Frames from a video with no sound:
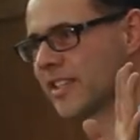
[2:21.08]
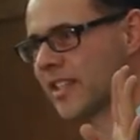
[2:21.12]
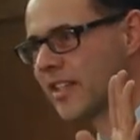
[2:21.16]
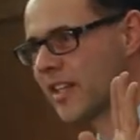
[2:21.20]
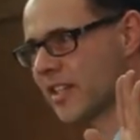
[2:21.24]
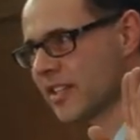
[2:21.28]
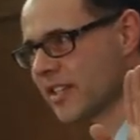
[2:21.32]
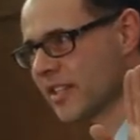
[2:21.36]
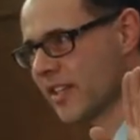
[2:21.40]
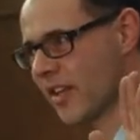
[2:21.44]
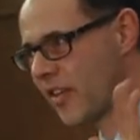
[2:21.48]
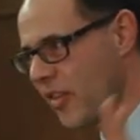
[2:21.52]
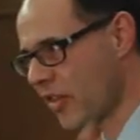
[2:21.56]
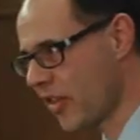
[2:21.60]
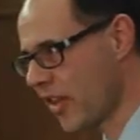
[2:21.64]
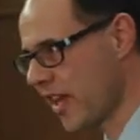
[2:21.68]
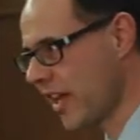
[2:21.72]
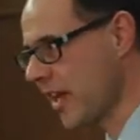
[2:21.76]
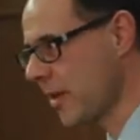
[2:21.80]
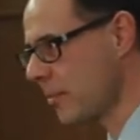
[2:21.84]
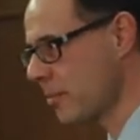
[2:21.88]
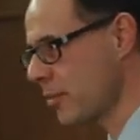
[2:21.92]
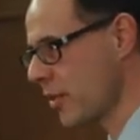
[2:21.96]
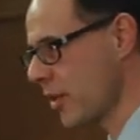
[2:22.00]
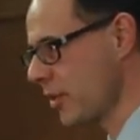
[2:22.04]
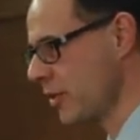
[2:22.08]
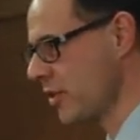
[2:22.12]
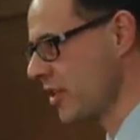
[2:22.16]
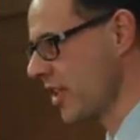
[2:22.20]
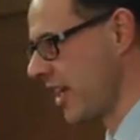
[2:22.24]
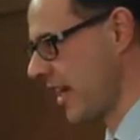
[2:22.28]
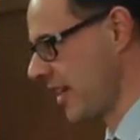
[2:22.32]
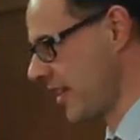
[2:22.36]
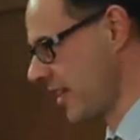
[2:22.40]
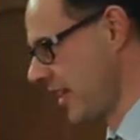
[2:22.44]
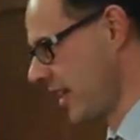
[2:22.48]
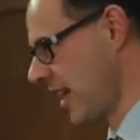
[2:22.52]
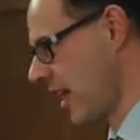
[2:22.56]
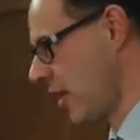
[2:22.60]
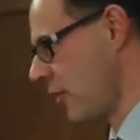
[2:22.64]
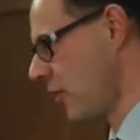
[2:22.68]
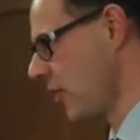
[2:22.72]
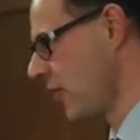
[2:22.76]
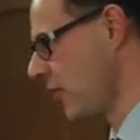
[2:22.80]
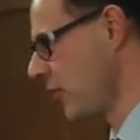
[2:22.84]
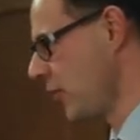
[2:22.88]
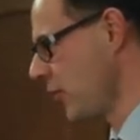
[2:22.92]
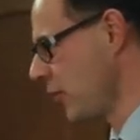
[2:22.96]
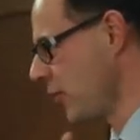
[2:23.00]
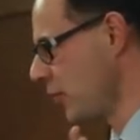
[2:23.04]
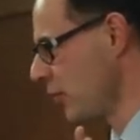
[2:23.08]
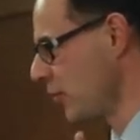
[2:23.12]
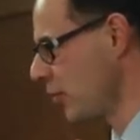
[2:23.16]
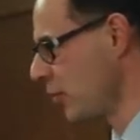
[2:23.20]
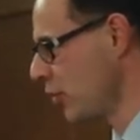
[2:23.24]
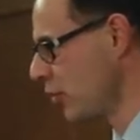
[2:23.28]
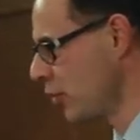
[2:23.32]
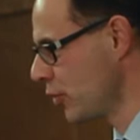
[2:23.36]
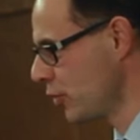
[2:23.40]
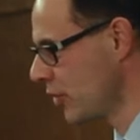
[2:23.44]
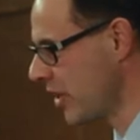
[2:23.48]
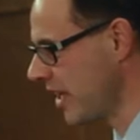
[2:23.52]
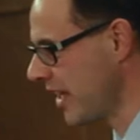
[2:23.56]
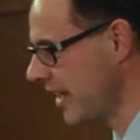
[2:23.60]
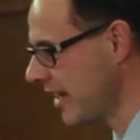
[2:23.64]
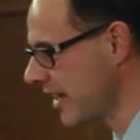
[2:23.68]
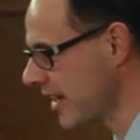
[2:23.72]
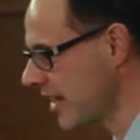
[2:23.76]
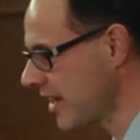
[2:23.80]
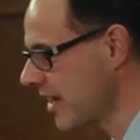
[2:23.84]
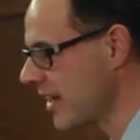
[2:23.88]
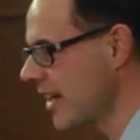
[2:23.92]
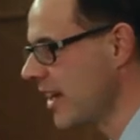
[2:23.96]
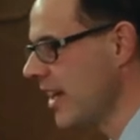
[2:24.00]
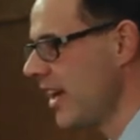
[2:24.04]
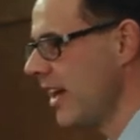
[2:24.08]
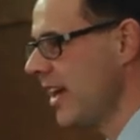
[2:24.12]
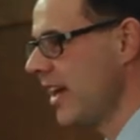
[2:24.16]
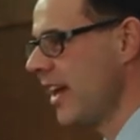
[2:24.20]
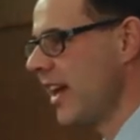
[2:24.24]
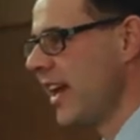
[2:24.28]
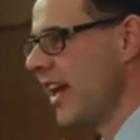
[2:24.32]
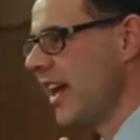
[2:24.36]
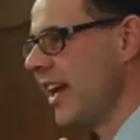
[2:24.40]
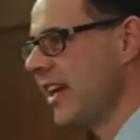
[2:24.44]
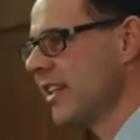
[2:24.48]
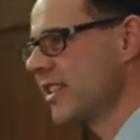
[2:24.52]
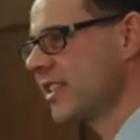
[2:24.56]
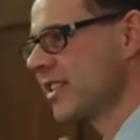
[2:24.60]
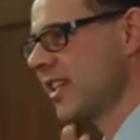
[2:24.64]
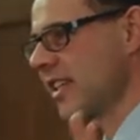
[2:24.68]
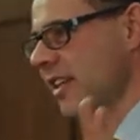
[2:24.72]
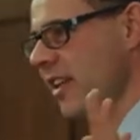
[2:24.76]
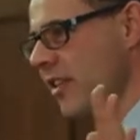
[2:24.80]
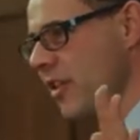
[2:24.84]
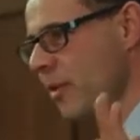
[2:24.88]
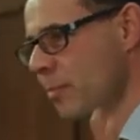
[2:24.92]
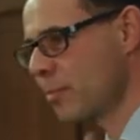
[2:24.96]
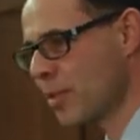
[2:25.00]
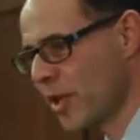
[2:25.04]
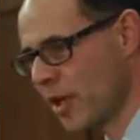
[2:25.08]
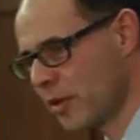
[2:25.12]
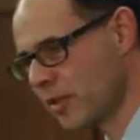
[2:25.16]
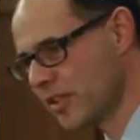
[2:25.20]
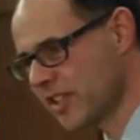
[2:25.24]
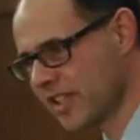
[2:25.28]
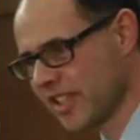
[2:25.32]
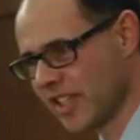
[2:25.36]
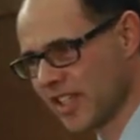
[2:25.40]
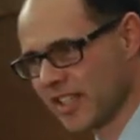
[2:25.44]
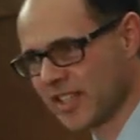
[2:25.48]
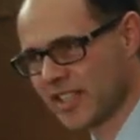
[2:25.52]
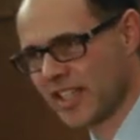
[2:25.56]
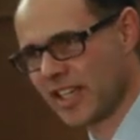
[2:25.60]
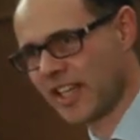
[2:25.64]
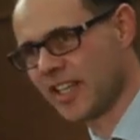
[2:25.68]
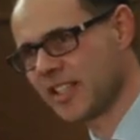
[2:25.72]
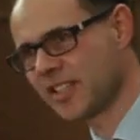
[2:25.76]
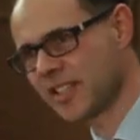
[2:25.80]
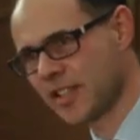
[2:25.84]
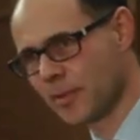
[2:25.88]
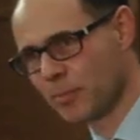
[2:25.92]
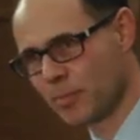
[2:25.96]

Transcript: this THINK project, in our view, unique? It's the process, and it's the